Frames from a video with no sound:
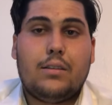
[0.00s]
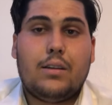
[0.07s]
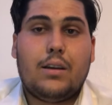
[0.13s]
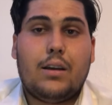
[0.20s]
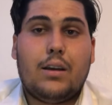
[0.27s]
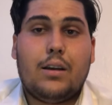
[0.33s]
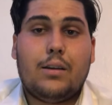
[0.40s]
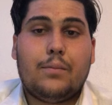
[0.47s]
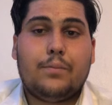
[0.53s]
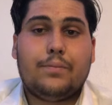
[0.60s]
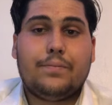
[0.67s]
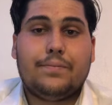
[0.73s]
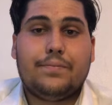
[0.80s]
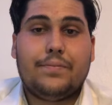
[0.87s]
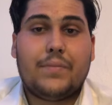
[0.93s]

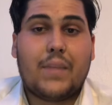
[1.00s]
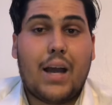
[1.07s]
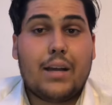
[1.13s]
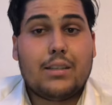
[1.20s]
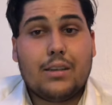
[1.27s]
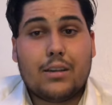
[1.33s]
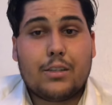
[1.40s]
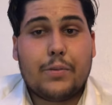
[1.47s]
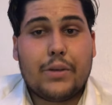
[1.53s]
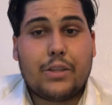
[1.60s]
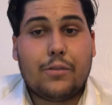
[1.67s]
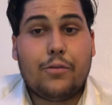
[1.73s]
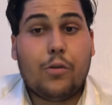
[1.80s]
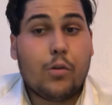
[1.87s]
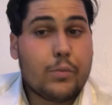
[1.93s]
I talked about
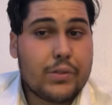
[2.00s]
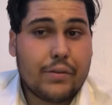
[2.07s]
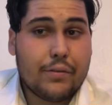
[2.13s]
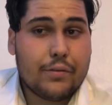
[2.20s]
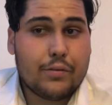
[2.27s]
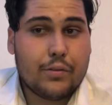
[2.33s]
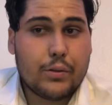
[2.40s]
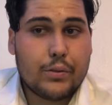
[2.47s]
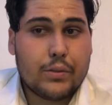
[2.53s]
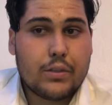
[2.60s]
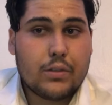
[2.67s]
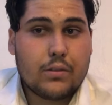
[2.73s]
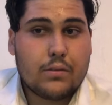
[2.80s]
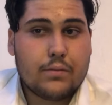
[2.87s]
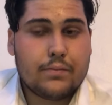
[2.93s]
the forms of influence.
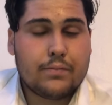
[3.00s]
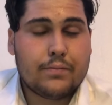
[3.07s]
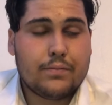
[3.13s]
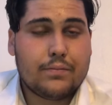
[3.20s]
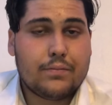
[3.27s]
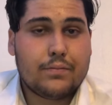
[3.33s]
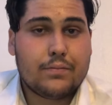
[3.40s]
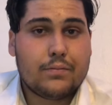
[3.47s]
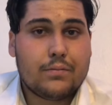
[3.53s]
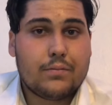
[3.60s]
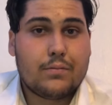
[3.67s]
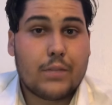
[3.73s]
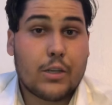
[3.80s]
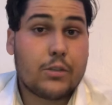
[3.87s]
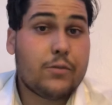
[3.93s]

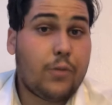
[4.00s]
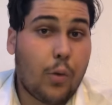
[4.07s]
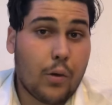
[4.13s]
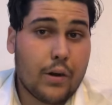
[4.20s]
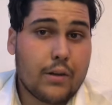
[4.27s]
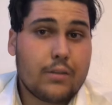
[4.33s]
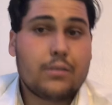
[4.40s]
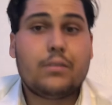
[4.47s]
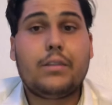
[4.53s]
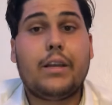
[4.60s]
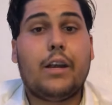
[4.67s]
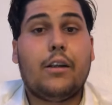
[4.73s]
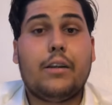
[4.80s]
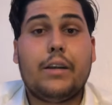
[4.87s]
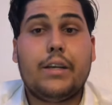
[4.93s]
There's 4.
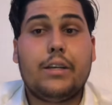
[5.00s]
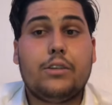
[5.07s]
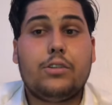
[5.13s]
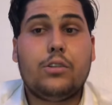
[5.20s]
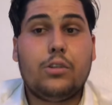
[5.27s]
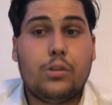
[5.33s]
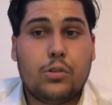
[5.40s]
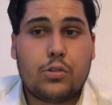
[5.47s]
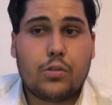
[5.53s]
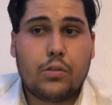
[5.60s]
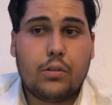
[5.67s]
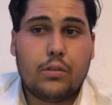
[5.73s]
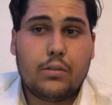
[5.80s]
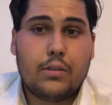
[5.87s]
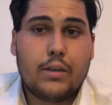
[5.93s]
There is
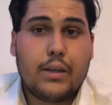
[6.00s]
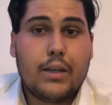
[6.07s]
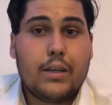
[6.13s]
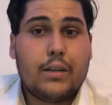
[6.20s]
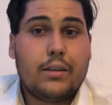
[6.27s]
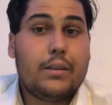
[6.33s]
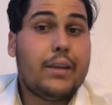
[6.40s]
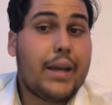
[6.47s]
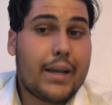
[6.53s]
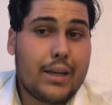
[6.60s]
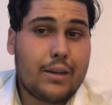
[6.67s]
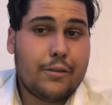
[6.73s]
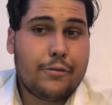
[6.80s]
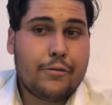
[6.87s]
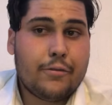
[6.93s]
neutral,
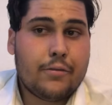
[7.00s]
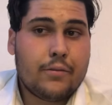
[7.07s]
negative,